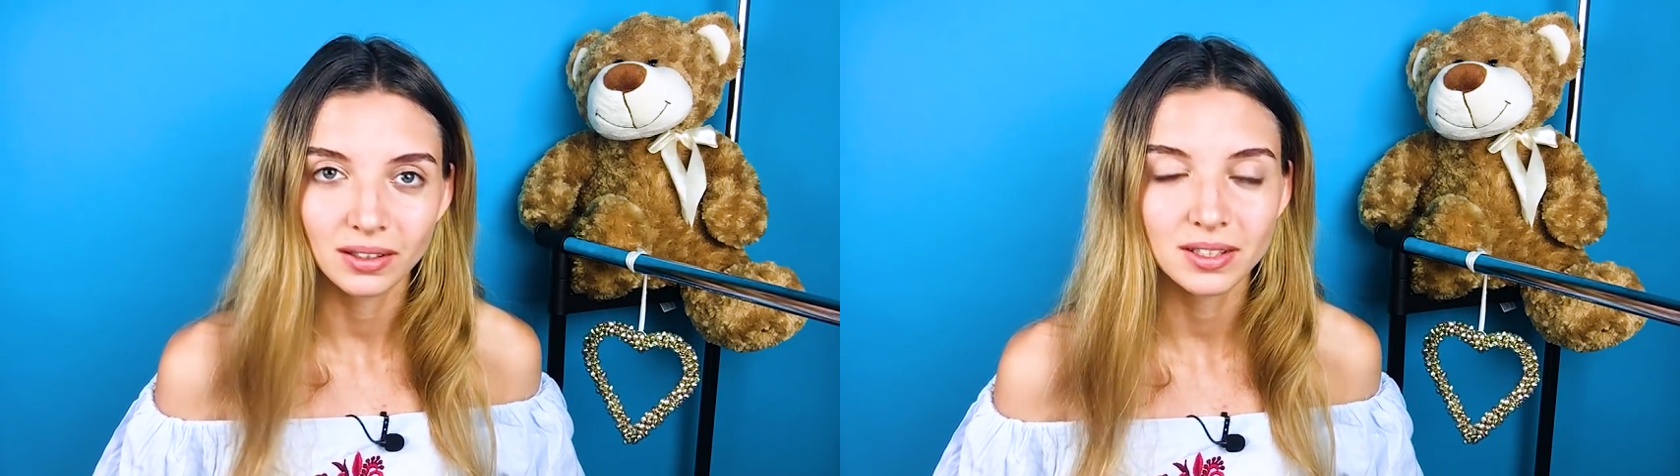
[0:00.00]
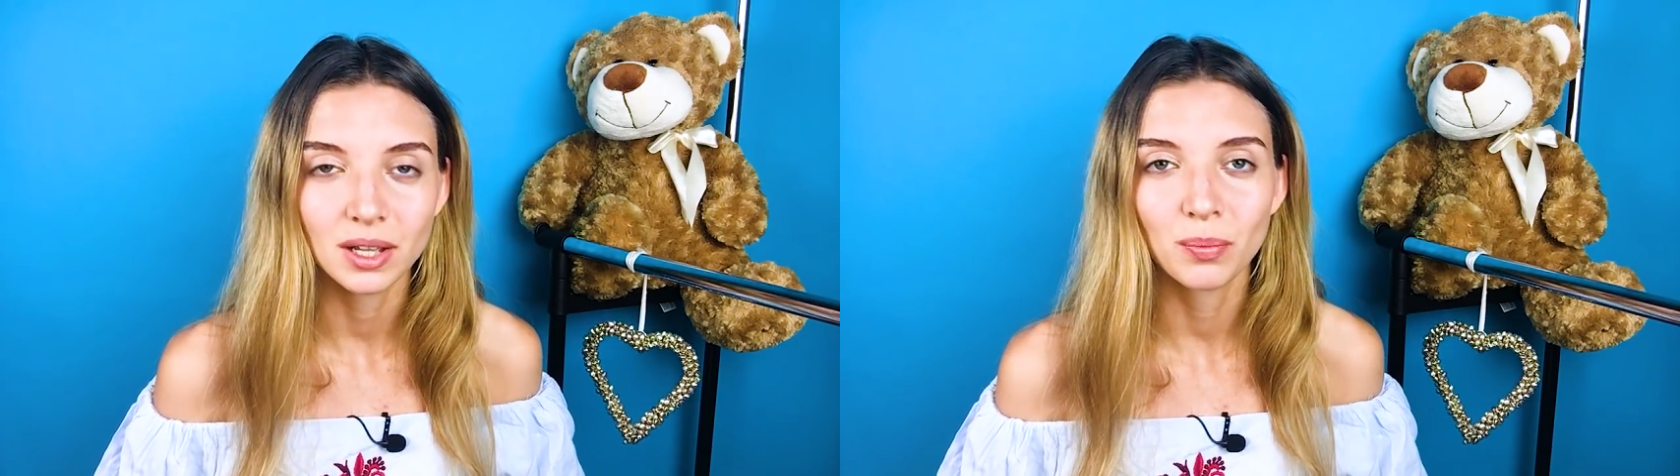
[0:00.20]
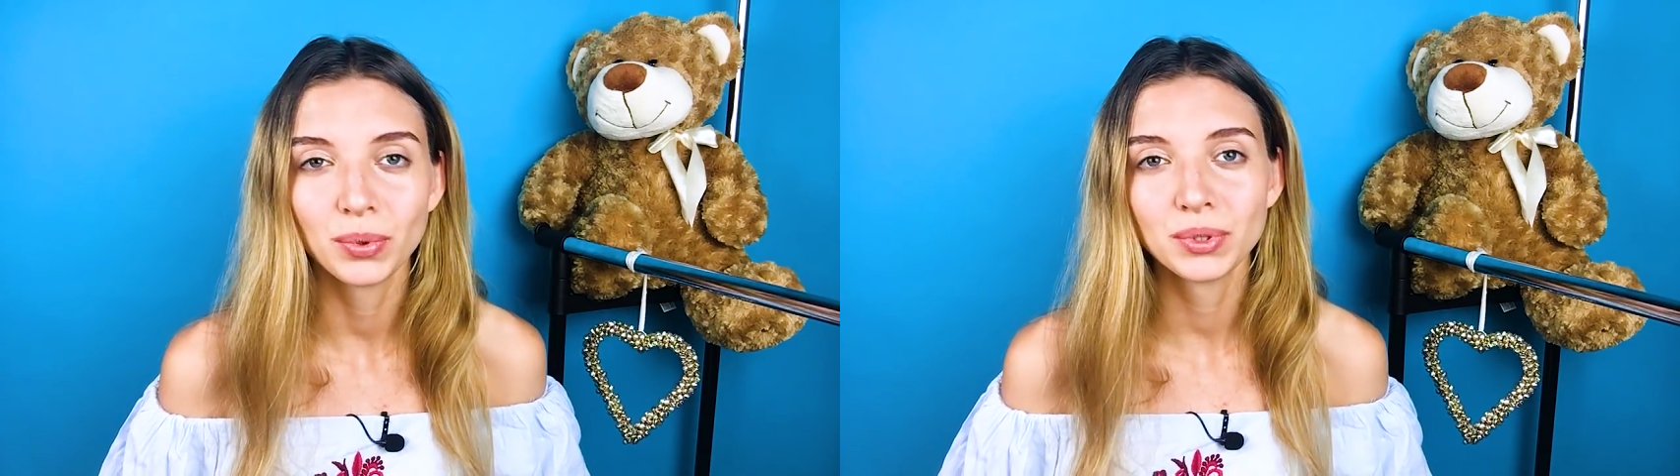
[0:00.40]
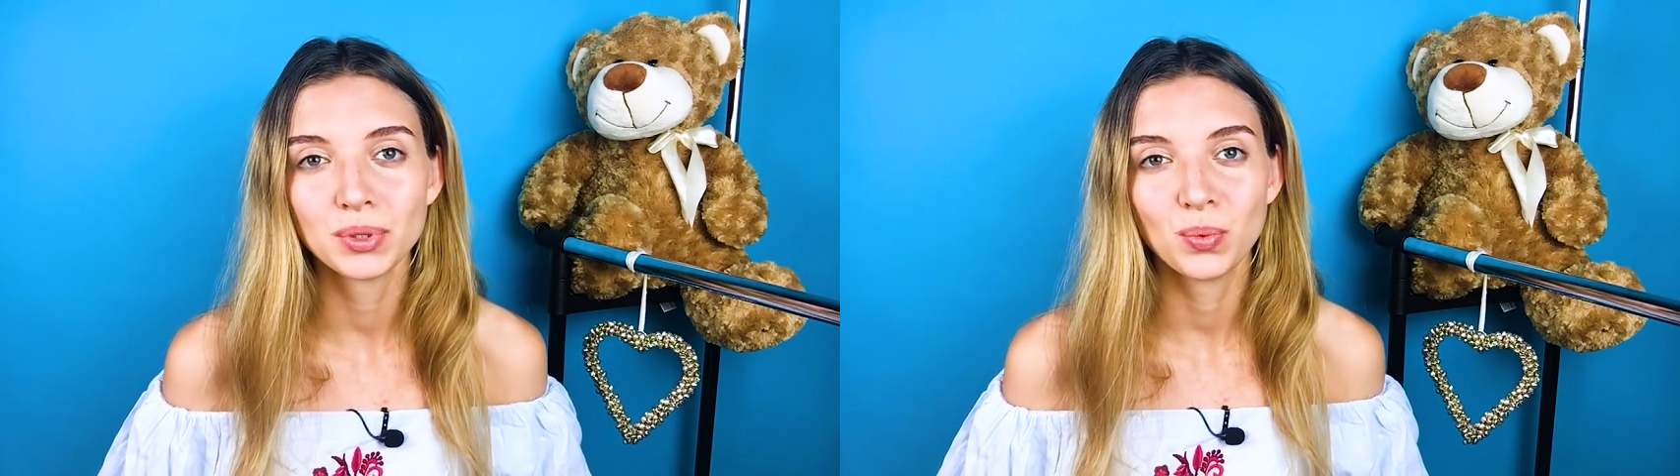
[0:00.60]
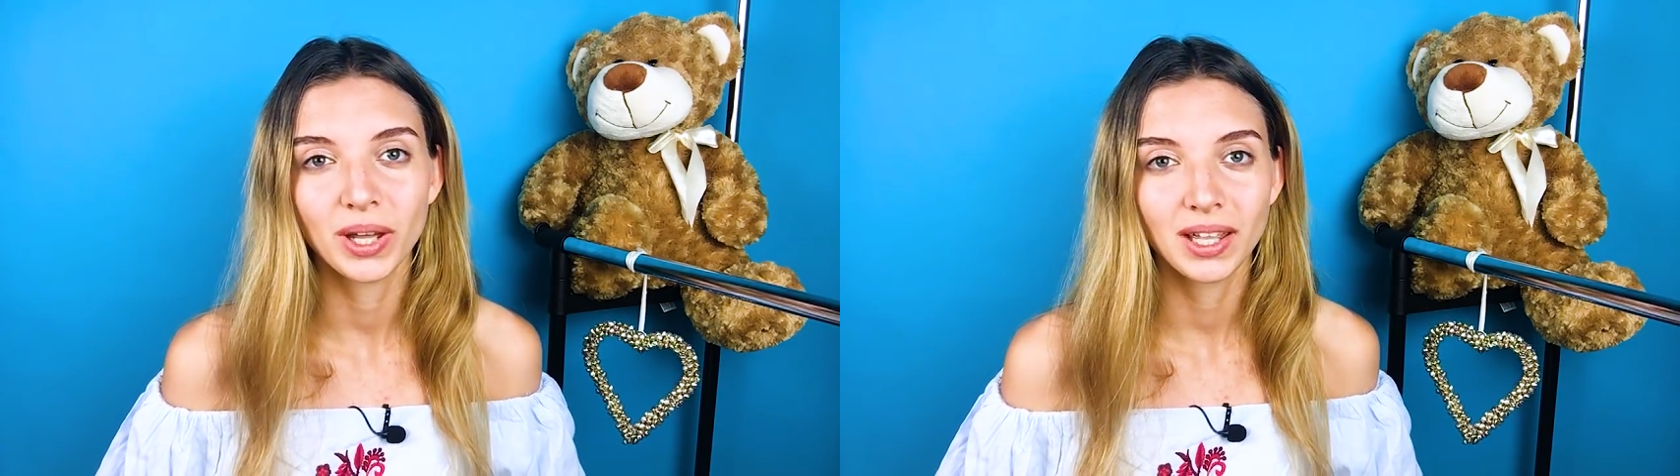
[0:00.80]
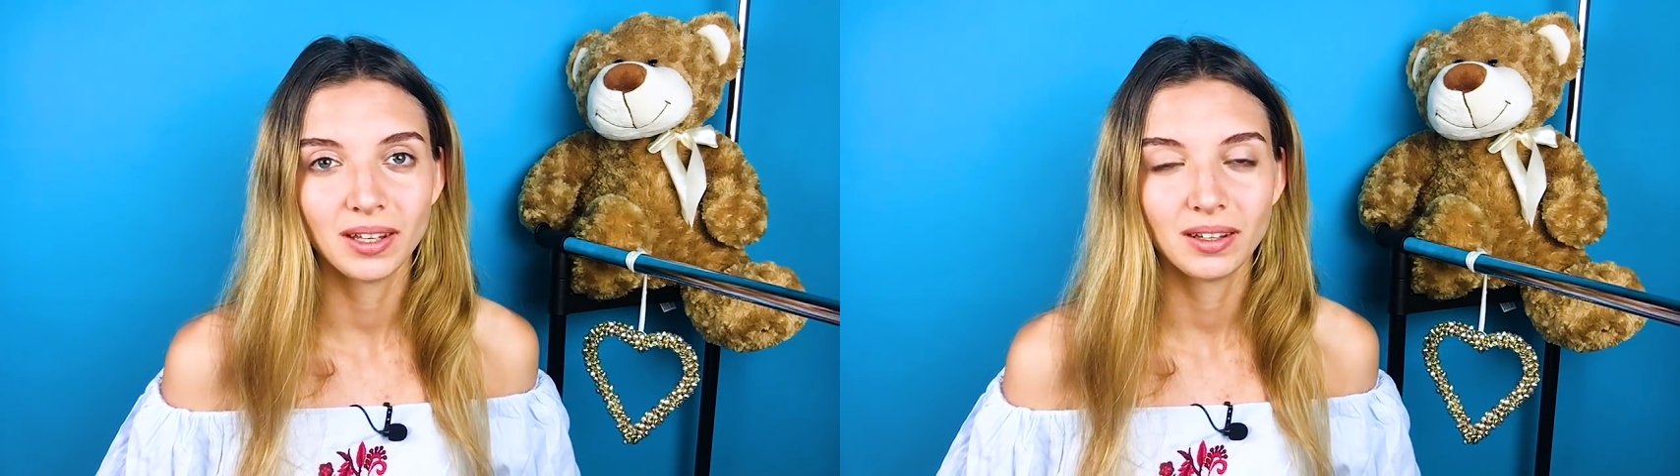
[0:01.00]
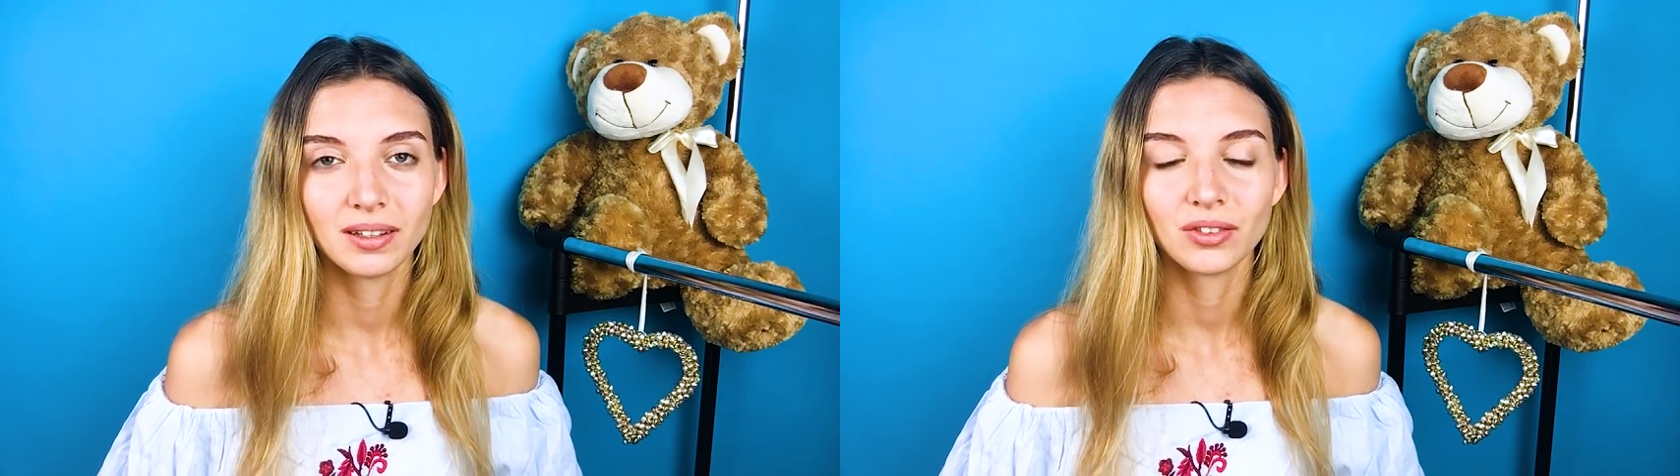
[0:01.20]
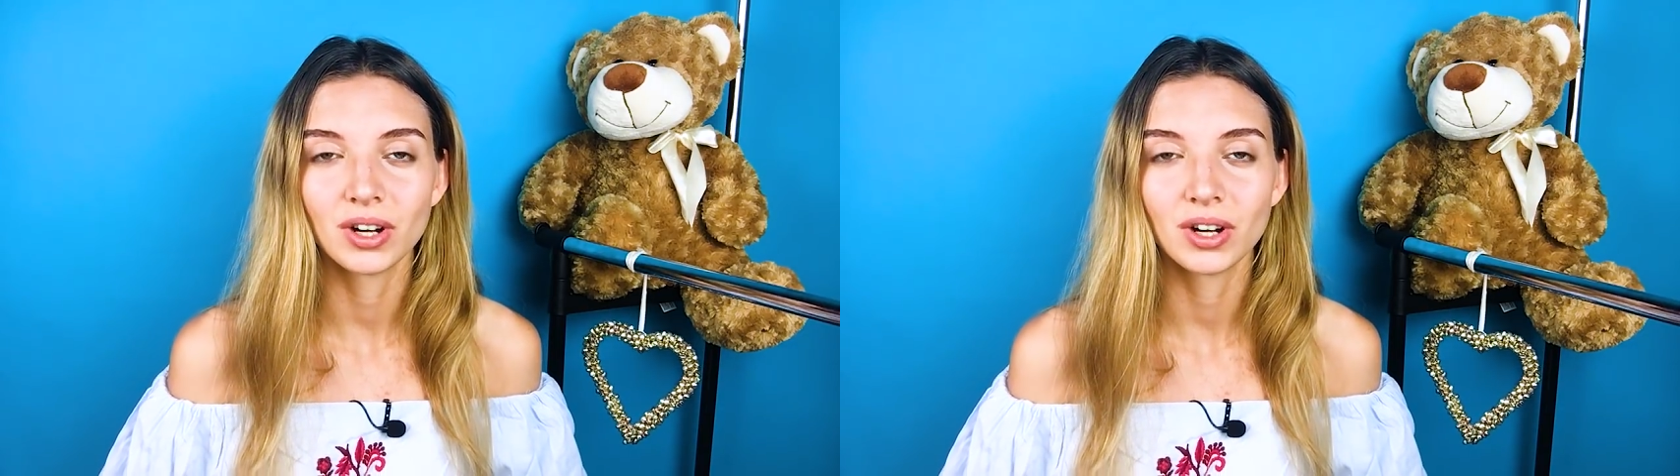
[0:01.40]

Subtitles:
examples when